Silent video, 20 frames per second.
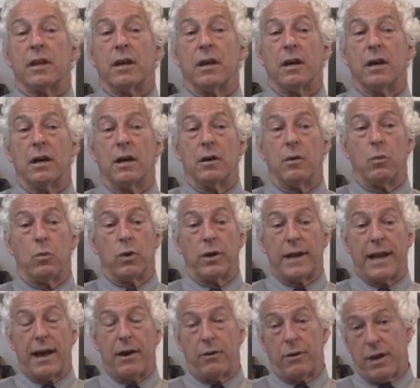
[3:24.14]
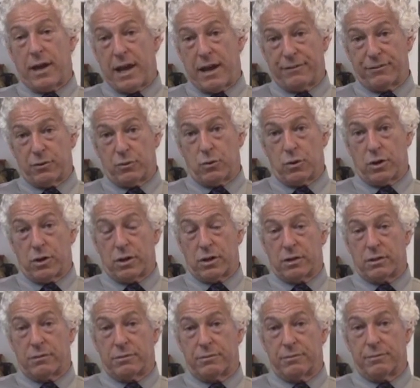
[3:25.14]
went out after
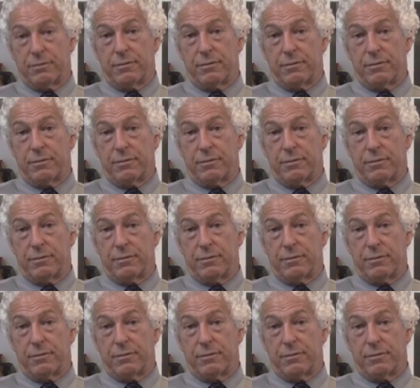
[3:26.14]
work,